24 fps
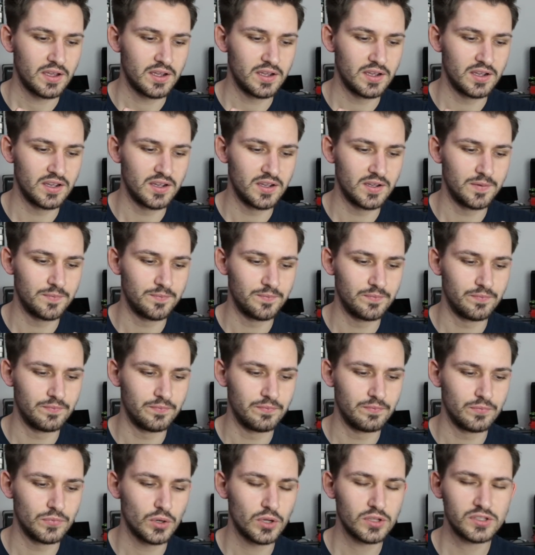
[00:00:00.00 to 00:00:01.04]

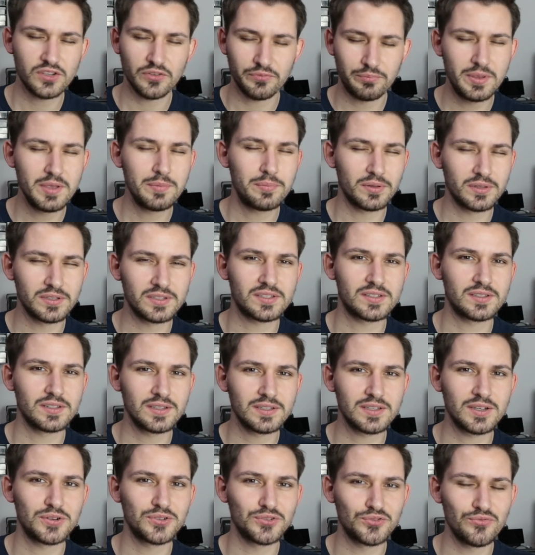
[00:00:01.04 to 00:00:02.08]
lots of people
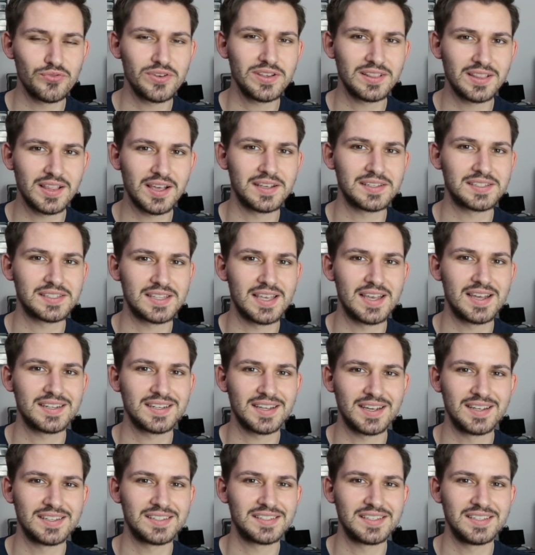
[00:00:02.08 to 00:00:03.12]
still don't realize
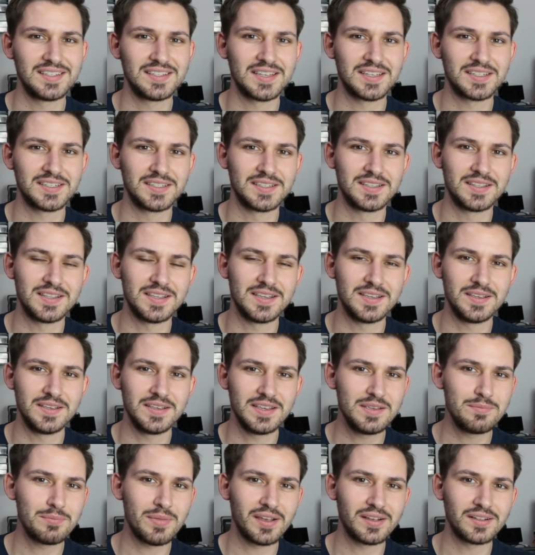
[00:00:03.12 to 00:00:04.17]
that. I see that in the
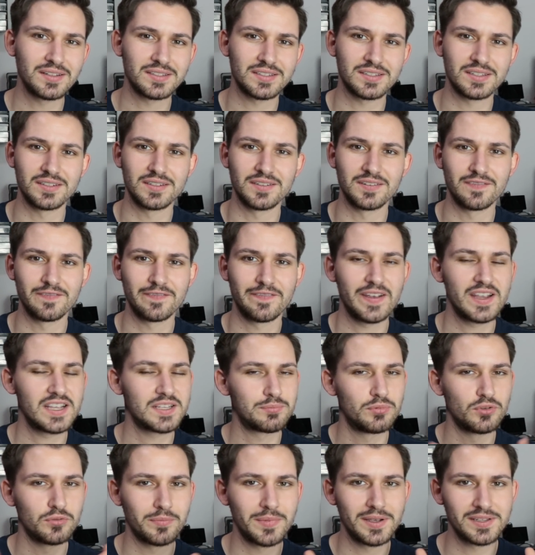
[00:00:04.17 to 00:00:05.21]
emails and
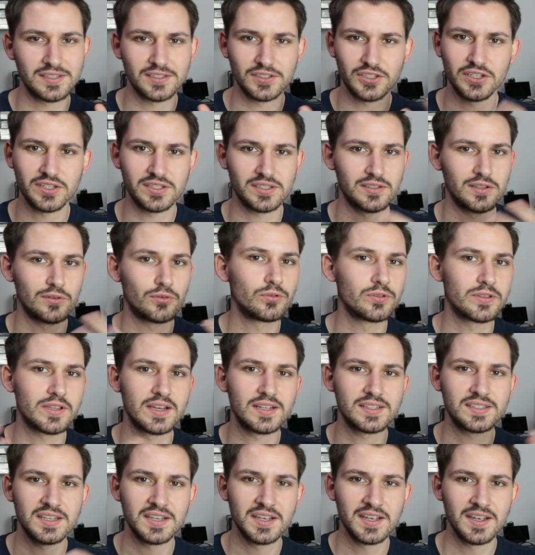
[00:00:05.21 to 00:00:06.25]
Facebook messages and all
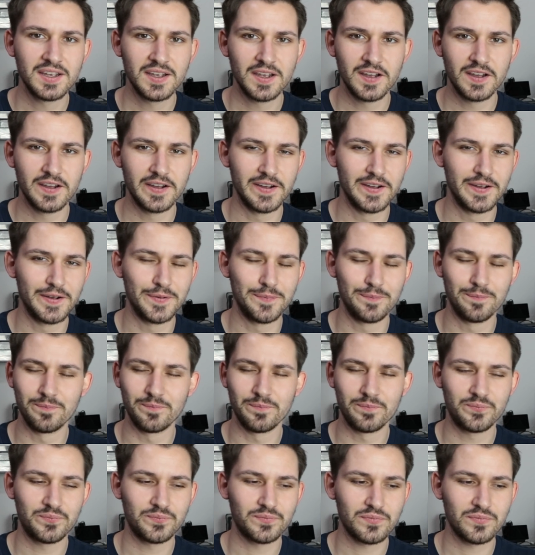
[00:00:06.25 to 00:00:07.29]
that.
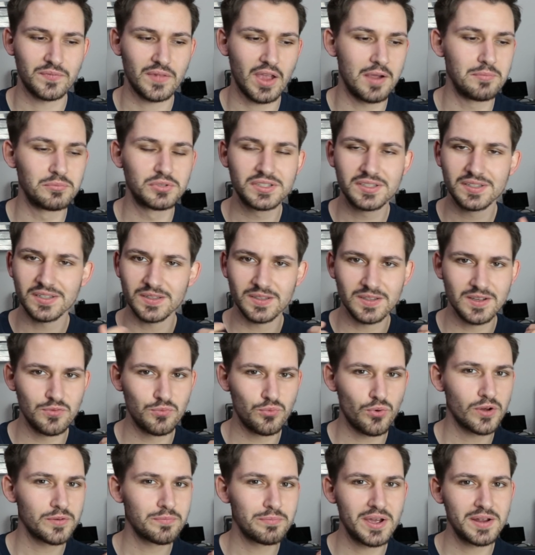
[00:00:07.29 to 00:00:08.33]
I'm still a
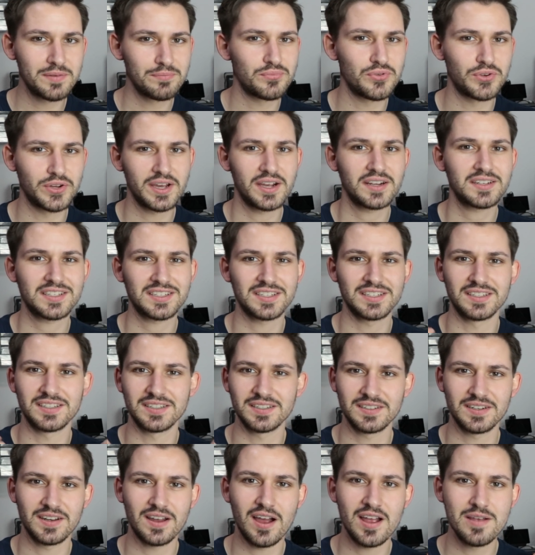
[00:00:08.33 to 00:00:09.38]
one-man
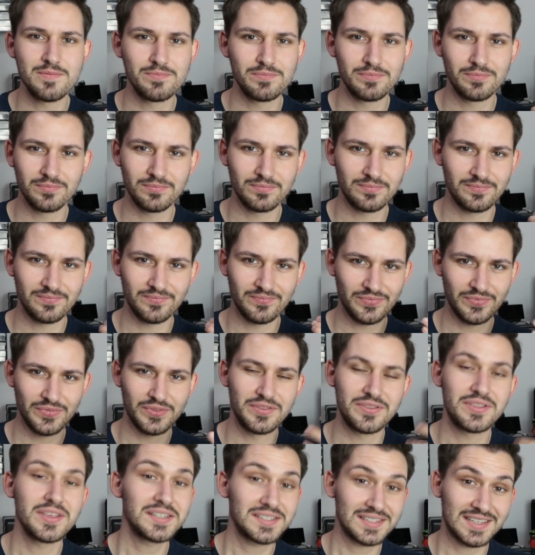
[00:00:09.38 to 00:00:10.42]
production. I'm
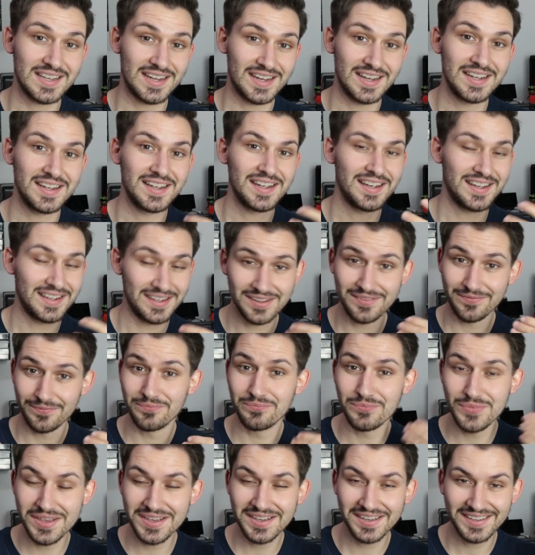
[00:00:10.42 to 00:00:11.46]
this guy,
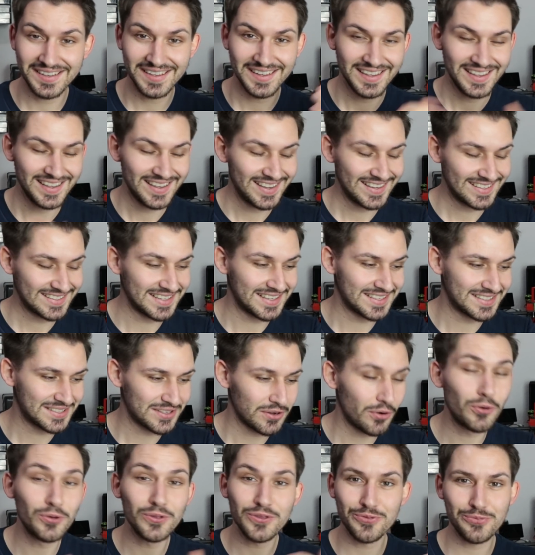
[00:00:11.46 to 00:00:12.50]
me, does
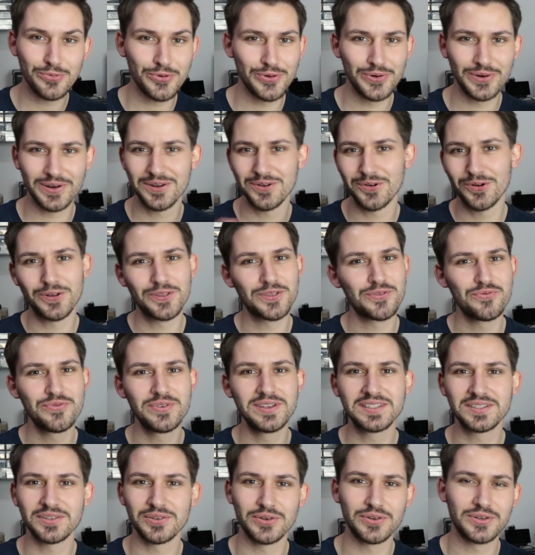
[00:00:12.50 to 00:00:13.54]
all the work, all the
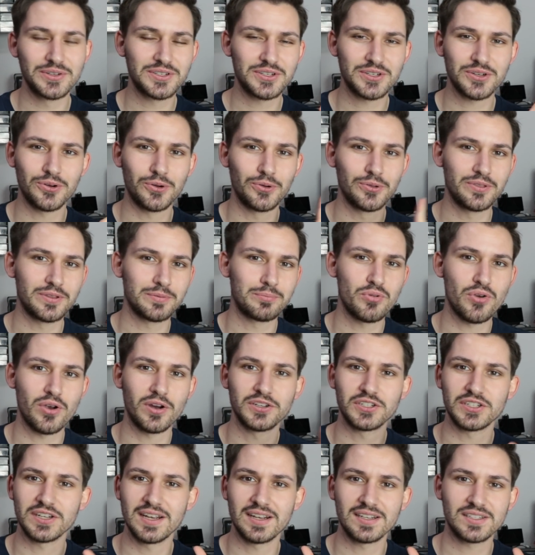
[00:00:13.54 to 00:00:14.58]
research, all the
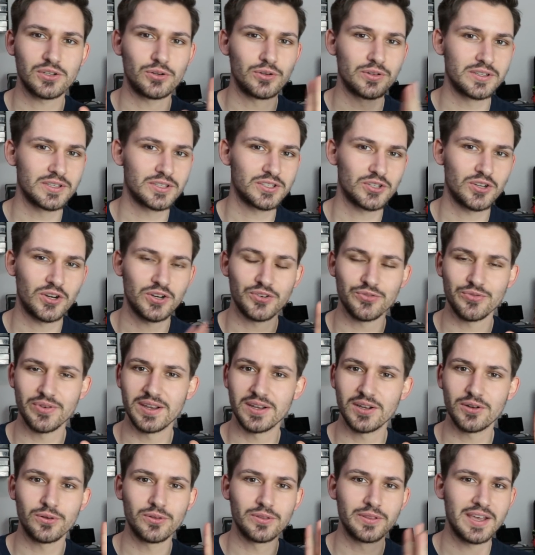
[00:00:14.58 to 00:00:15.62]
projects, all the
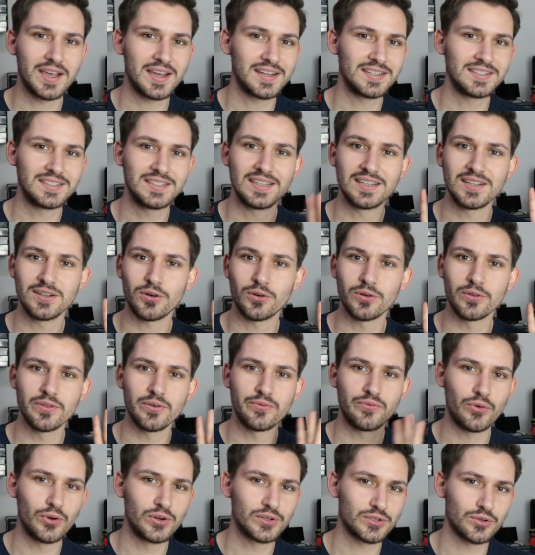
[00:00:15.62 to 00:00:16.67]
soldering, all the editing, all
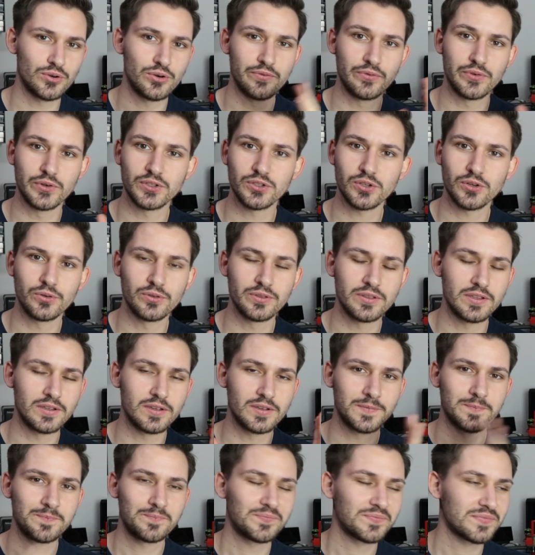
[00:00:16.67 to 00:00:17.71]
the voiceovers, all
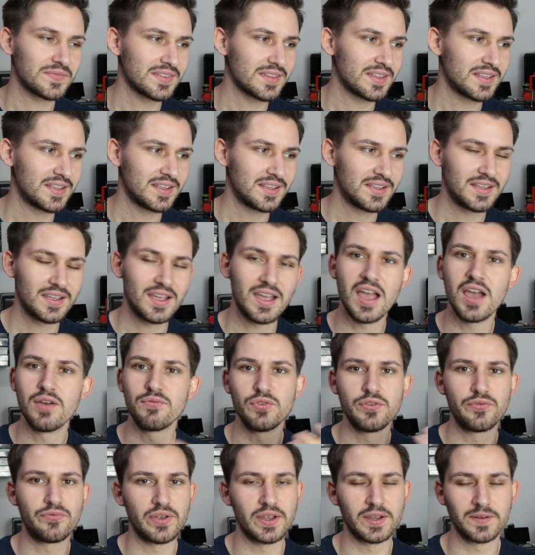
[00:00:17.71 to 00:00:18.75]
the
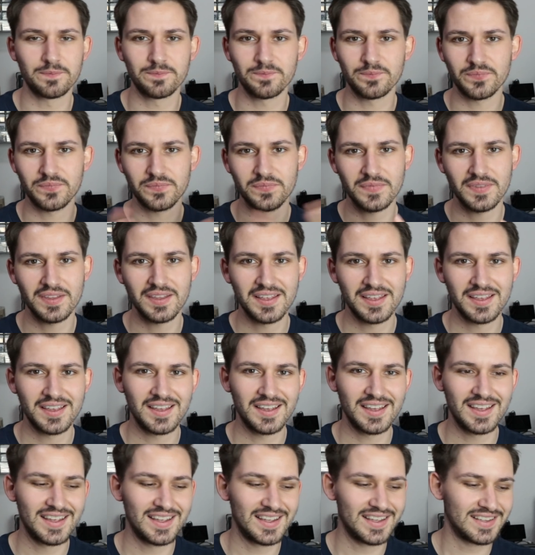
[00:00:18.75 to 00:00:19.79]
everything.
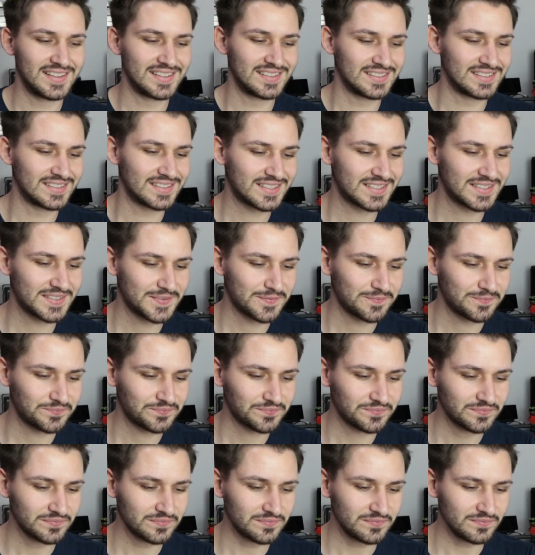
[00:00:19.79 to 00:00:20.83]
And
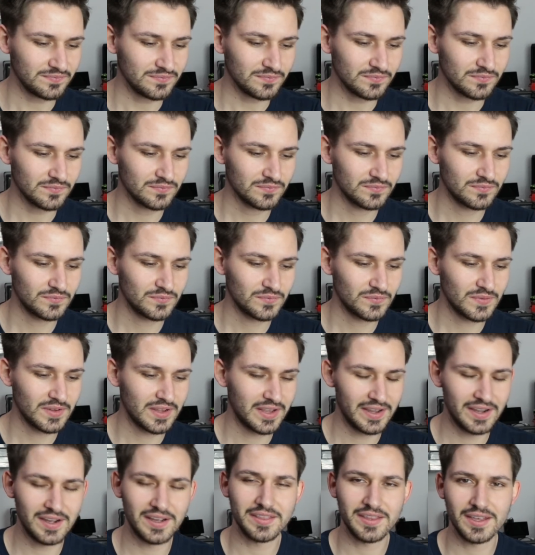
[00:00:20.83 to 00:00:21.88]

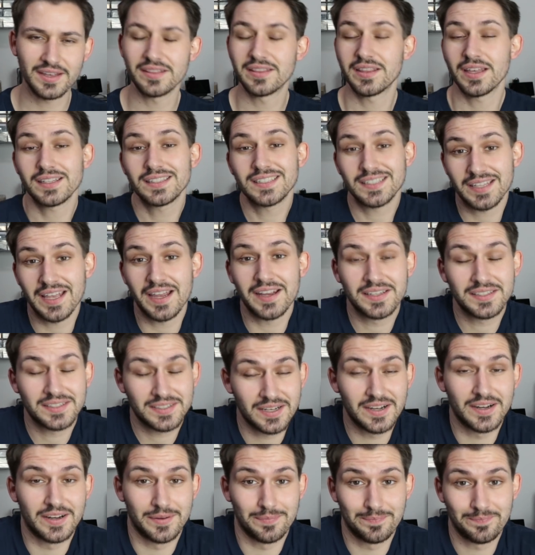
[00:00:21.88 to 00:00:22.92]
yeah, that takes
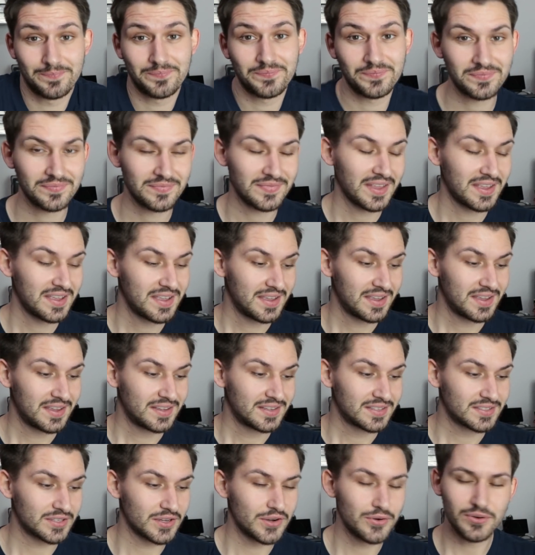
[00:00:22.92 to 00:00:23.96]
time.
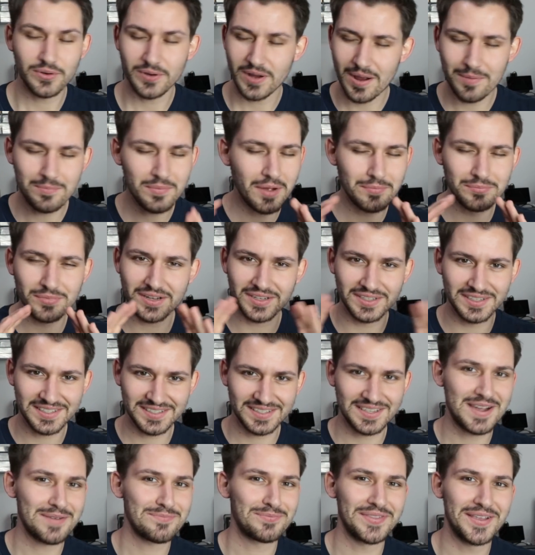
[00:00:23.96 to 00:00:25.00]
So I'm gonna
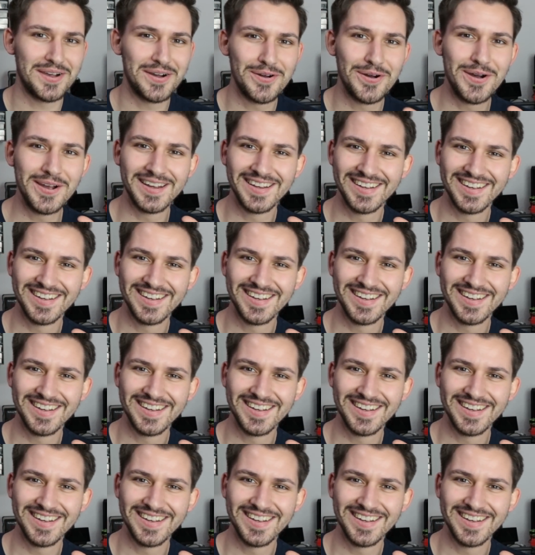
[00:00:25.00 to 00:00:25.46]
stop now.